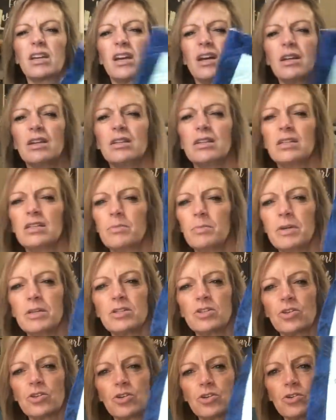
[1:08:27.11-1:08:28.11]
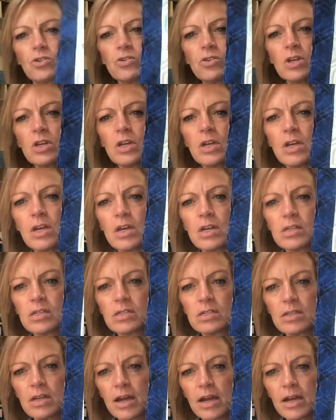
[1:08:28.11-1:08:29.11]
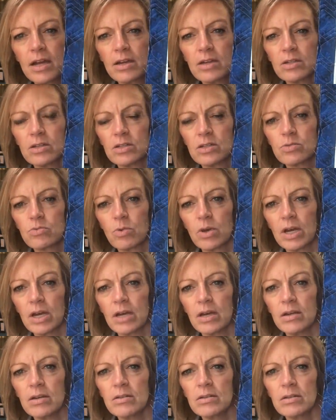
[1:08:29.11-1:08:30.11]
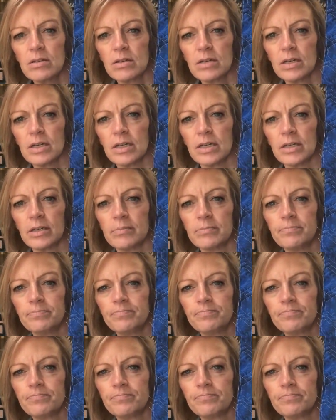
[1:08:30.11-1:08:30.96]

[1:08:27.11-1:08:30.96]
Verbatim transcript: Kind of, it depends on your style as well um,